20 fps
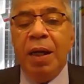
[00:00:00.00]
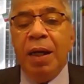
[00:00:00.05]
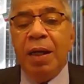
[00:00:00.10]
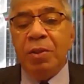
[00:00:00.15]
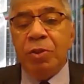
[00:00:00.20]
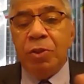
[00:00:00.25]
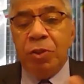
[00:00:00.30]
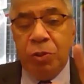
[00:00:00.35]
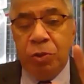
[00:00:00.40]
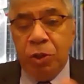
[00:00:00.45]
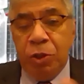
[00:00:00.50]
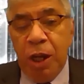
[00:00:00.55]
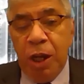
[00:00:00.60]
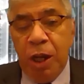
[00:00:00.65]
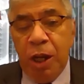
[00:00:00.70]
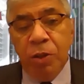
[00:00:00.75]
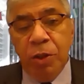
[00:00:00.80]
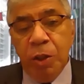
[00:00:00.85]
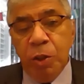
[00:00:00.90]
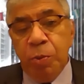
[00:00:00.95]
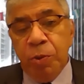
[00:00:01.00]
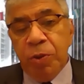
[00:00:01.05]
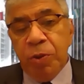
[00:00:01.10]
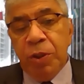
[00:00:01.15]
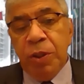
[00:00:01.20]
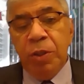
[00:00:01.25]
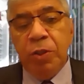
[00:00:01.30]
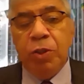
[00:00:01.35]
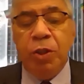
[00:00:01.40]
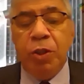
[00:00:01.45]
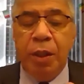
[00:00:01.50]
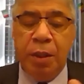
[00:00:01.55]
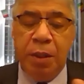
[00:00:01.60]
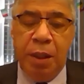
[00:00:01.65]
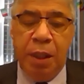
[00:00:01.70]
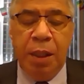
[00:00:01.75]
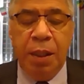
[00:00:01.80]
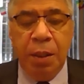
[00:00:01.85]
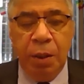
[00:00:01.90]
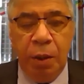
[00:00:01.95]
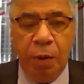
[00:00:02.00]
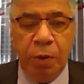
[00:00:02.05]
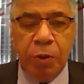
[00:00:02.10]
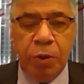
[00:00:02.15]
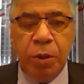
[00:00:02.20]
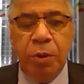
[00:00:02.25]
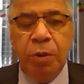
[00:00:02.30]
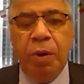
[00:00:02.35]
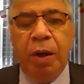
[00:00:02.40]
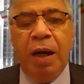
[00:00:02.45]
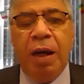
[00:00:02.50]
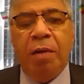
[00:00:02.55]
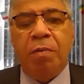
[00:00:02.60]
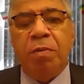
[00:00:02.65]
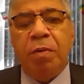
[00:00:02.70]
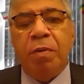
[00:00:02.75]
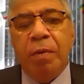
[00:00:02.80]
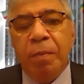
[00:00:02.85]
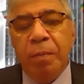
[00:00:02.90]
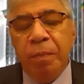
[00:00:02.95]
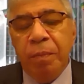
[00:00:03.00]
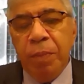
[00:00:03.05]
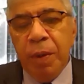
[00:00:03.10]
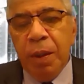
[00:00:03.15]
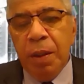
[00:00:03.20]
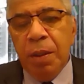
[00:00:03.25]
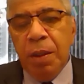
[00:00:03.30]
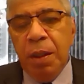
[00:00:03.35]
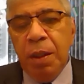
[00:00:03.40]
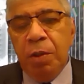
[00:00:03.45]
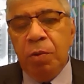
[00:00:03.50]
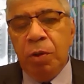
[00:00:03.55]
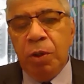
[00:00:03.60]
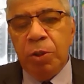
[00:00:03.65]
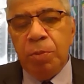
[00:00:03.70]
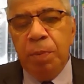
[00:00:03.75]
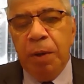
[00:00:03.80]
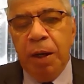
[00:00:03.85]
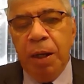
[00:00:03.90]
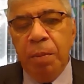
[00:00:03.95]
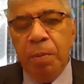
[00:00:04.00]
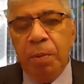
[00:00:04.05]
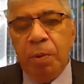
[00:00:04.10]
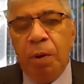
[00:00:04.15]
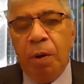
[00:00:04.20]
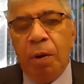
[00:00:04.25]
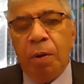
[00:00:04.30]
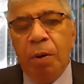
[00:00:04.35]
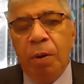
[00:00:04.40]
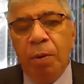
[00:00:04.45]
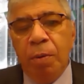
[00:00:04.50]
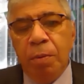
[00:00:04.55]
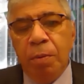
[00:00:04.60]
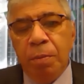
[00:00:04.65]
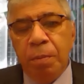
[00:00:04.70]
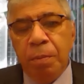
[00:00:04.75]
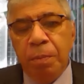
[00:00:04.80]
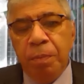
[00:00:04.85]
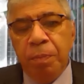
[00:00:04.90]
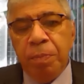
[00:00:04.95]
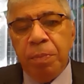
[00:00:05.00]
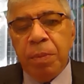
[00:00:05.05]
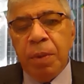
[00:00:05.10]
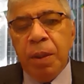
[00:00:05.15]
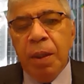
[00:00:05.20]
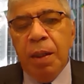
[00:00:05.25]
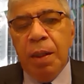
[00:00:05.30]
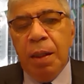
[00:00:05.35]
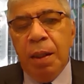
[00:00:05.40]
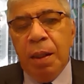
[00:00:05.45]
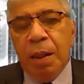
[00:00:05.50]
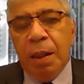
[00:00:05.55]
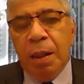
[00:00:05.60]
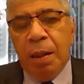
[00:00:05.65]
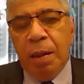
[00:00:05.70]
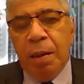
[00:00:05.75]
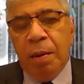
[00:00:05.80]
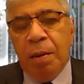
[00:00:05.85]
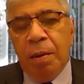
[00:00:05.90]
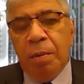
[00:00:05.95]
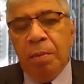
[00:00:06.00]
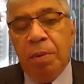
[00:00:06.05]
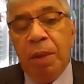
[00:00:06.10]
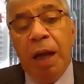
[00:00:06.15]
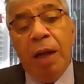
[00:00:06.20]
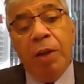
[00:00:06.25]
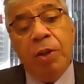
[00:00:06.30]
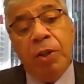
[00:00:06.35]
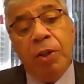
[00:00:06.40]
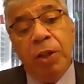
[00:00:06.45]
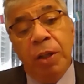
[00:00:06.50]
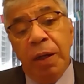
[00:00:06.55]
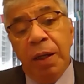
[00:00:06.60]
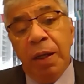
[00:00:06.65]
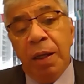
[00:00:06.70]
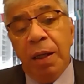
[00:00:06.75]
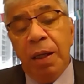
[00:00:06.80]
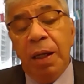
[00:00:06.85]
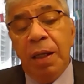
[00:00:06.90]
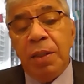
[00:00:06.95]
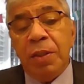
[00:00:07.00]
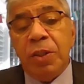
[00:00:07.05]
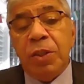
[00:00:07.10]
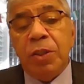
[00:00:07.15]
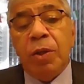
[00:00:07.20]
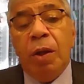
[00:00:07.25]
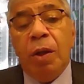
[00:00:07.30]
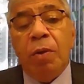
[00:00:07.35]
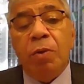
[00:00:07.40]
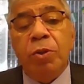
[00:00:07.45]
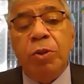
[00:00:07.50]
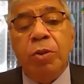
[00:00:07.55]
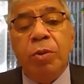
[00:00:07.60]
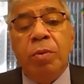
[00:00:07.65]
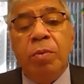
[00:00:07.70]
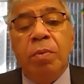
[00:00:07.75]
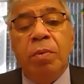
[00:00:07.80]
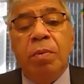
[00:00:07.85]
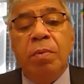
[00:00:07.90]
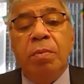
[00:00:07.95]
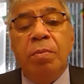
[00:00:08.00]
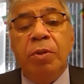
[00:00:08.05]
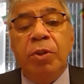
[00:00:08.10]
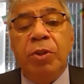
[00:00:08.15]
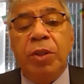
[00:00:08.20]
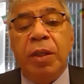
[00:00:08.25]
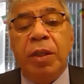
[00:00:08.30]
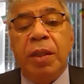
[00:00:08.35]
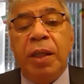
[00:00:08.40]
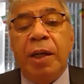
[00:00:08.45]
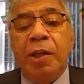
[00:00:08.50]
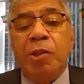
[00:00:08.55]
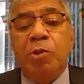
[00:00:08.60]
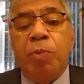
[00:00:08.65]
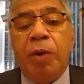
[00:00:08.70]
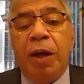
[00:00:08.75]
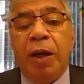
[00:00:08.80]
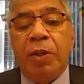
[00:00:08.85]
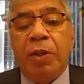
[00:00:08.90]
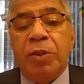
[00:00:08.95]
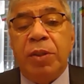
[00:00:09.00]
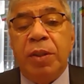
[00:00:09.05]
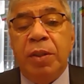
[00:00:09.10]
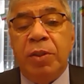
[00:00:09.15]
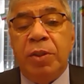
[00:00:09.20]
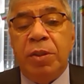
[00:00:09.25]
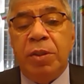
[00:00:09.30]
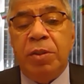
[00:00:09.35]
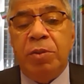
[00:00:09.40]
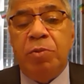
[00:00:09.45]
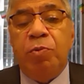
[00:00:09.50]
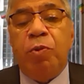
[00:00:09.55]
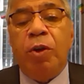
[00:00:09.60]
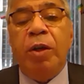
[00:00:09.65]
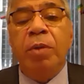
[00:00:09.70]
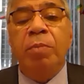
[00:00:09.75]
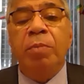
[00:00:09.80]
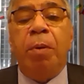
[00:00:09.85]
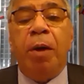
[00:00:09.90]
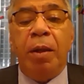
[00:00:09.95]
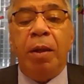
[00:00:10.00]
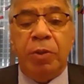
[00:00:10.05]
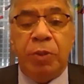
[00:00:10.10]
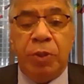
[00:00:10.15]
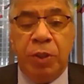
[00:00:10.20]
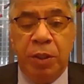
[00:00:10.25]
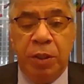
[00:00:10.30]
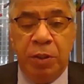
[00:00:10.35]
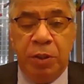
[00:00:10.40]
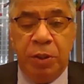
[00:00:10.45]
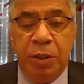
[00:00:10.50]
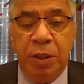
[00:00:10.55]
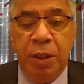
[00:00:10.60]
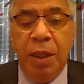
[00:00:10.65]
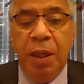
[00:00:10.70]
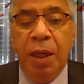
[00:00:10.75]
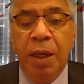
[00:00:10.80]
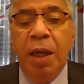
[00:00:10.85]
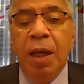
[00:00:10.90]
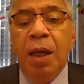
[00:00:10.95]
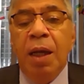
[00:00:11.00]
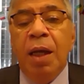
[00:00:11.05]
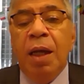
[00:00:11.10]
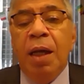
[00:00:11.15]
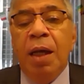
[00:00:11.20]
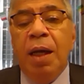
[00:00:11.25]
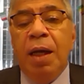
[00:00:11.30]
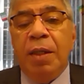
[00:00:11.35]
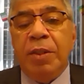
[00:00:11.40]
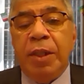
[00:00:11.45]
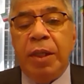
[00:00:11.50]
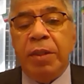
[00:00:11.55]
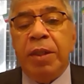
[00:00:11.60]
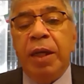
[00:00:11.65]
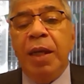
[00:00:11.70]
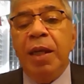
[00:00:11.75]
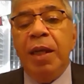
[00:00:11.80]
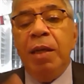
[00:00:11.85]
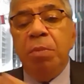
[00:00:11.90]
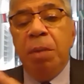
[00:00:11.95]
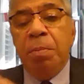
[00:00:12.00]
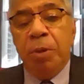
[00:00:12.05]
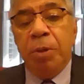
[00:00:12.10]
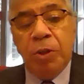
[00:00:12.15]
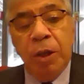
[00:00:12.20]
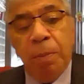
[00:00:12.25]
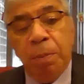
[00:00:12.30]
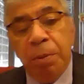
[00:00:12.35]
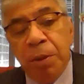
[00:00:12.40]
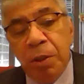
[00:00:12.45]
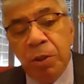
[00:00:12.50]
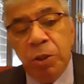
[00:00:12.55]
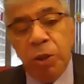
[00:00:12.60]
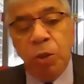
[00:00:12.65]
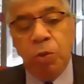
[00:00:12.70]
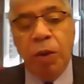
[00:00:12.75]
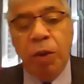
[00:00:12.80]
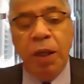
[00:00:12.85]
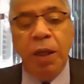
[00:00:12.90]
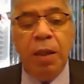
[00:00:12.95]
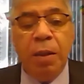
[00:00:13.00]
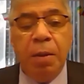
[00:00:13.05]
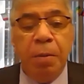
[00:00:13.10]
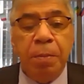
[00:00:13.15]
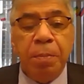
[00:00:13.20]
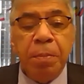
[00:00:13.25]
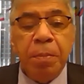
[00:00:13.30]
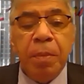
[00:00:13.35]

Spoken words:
has changed its position, and also you have the interest by Morocco. Nigeria has also recently expressed its foreign policies as attaining membership in the G20.